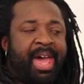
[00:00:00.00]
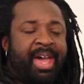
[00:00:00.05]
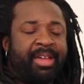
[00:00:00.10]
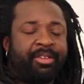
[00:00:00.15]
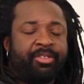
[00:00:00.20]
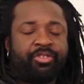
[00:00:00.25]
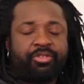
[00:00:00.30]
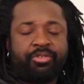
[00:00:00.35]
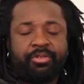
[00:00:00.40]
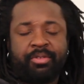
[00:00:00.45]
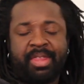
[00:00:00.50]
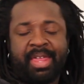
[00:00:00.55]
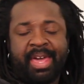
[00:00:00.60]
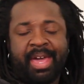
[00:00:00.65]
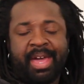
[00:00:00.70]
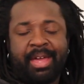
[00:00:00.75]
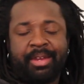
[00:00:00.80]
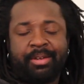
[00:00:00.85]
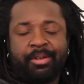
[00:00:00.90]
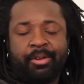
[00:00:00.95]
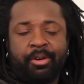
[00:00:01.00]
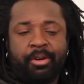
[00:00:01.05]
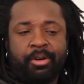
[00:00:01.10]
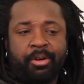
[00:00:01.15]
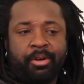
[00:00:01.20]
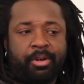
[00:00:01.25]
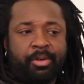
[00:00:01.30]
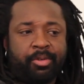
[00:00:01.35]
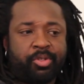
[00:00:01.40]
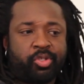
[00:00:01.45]
answer that
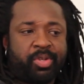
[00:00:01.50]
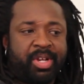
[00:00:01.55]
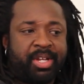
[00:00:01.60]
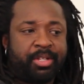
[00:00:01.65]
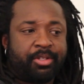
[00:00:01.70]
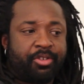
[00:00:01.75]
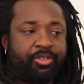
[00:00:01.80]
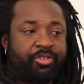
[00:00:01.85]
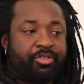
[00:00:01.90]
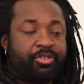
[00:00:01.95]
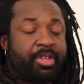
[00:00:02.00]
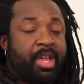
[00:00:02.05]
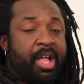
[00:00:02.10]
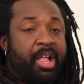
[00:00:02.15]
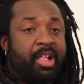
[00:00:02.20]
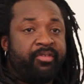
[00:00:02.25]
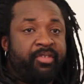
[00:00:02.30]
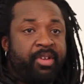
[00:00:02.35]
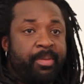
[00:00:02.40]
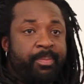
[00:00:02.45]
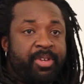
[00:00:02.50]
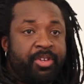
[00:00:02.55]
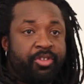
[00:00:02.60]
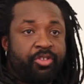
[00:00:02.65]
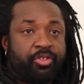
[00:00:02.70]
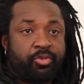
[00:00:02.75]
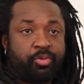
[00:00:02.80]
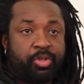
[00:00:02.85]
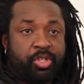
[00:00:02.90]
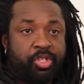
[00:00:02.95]
or trying to solve a
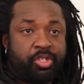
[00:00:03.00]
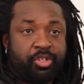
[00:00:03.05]
mystery,